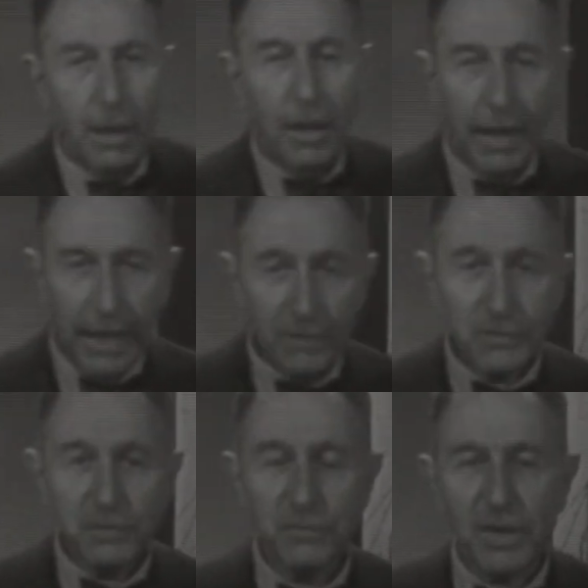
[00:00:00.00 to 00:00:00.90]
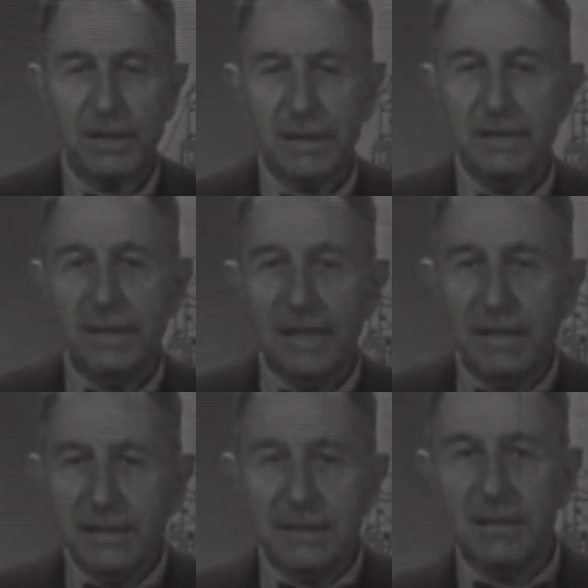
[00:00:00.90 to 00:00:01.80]
After Franklin,
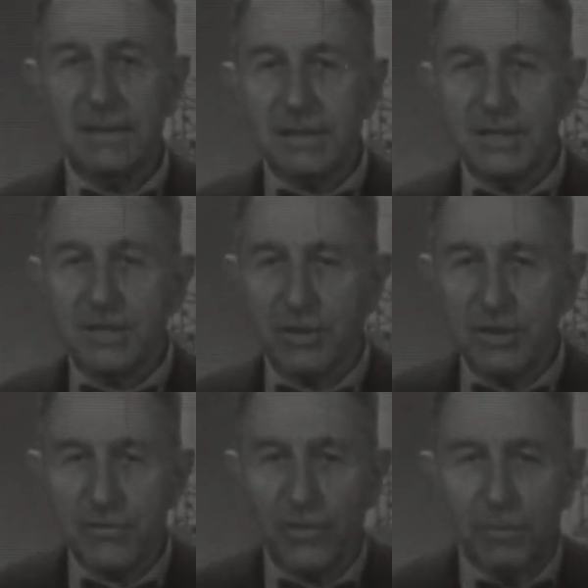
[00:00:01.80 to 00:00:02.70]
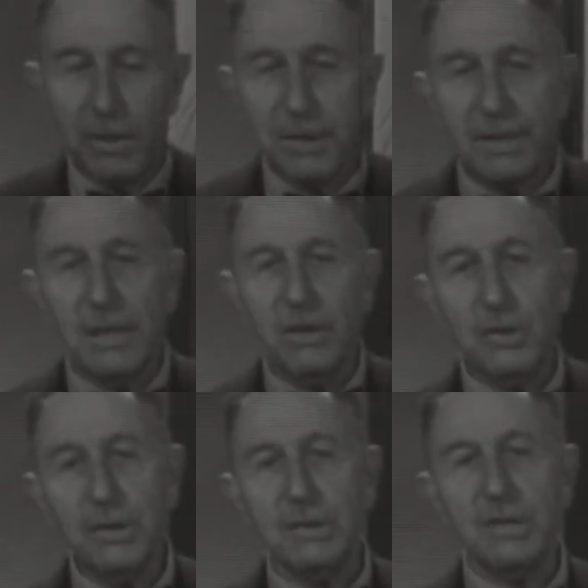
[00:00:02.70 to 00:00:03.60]
electrical research for more than
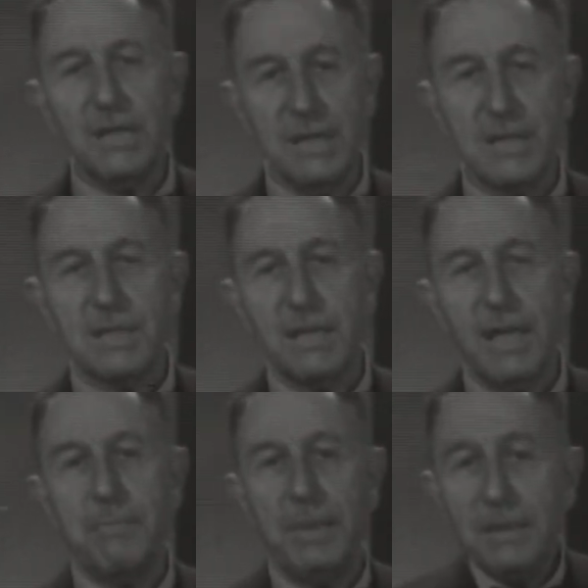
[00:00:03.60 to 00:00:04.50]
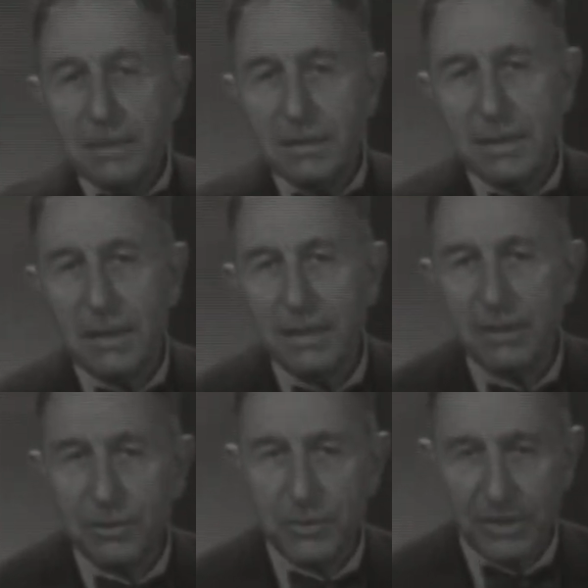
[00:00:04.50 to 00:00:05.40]
100 years abandoned the
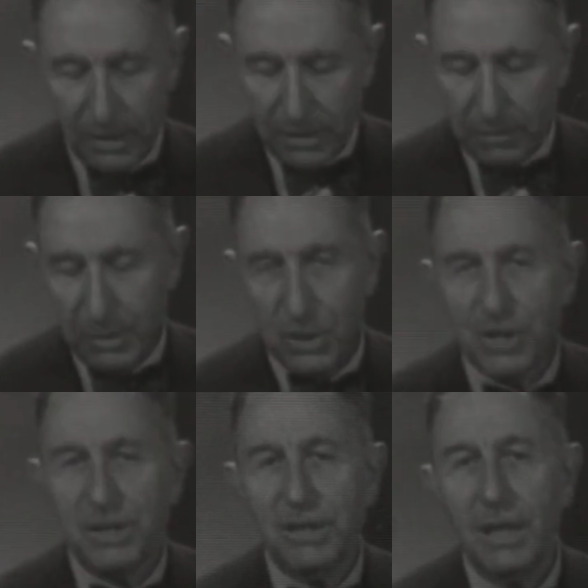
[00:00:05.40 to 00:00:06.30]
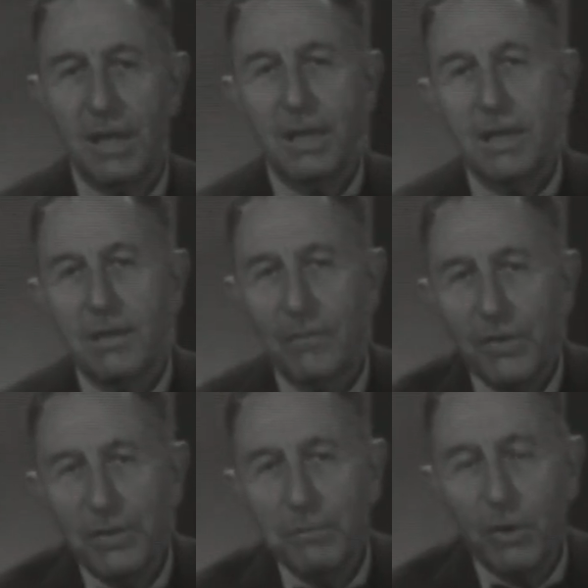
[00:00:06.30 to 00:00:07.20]
electrostatic machine for
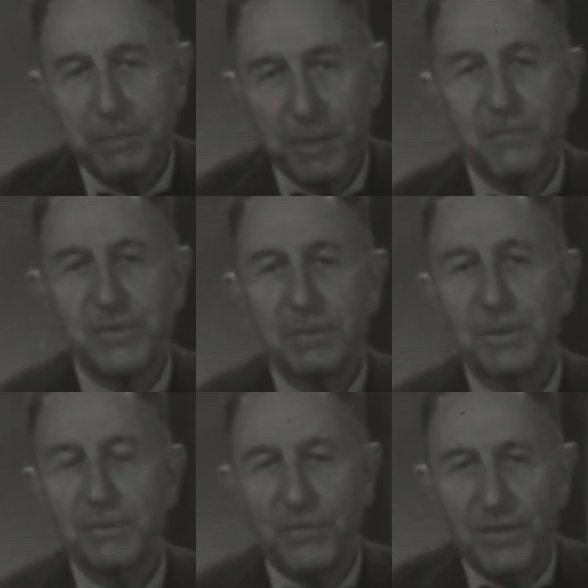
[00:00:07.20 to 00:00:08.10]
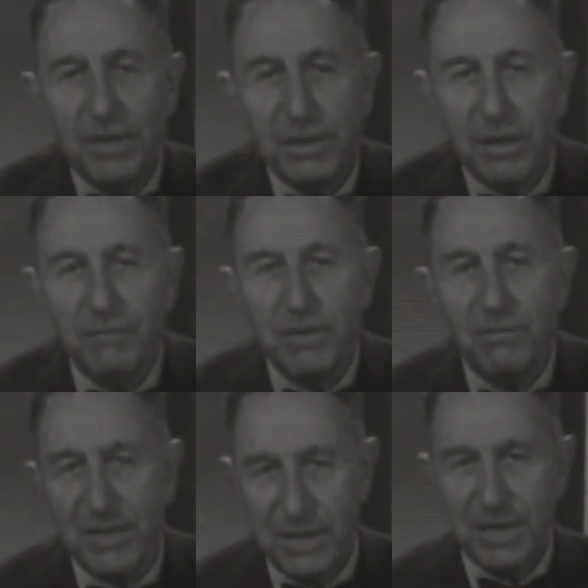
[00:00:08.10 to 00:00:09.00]
the more profitable field of
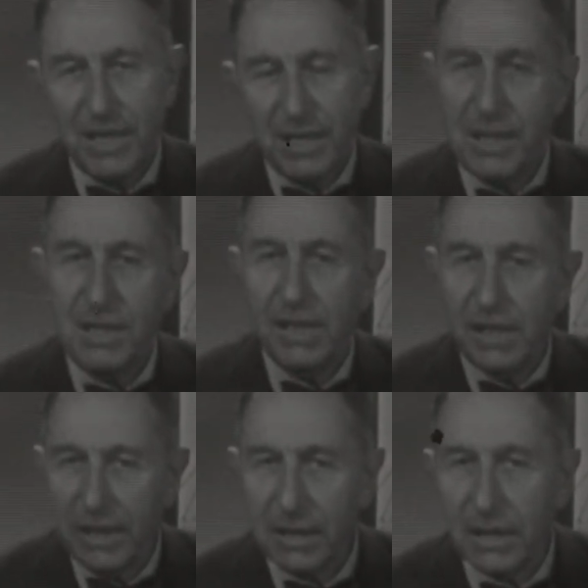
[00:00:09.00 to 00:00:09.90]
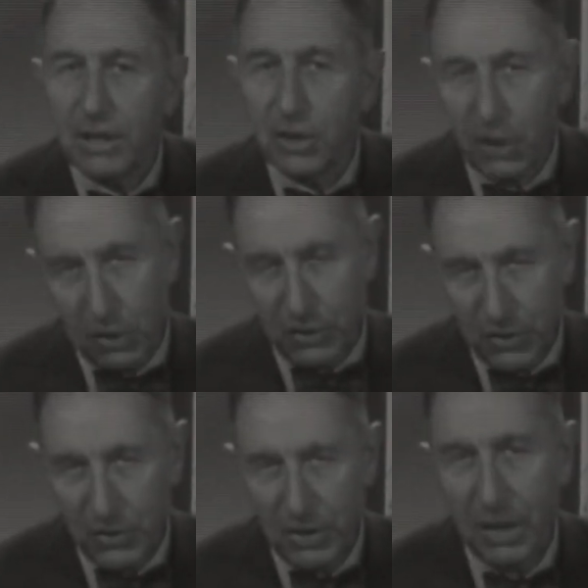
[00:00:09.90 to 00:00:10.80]
investigating electric currents,
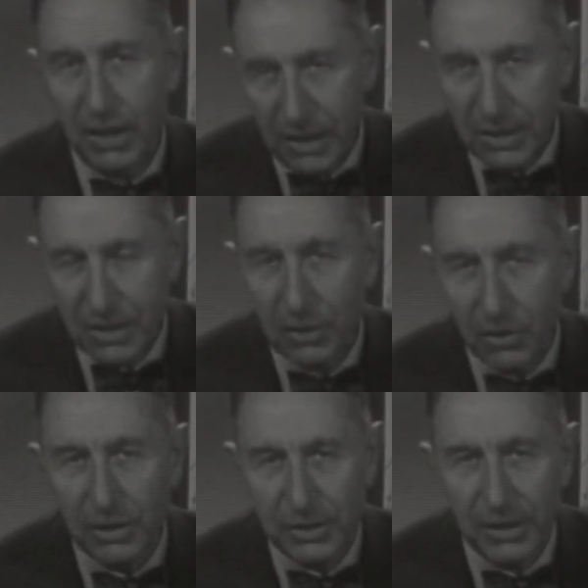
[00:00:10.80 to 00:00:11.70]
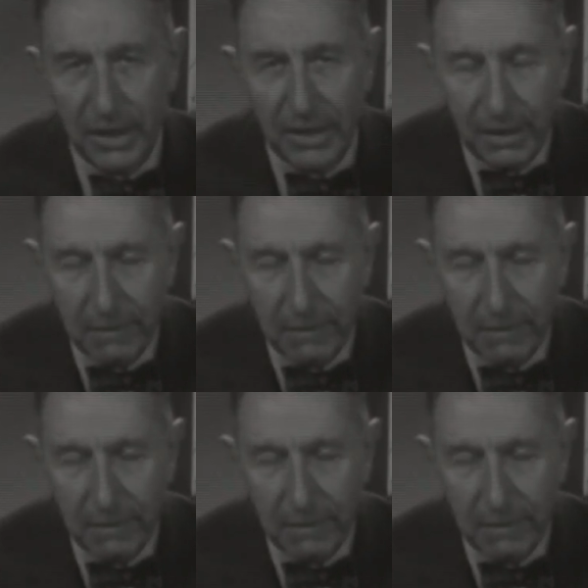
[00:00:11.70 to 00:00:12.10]
directs and alternating.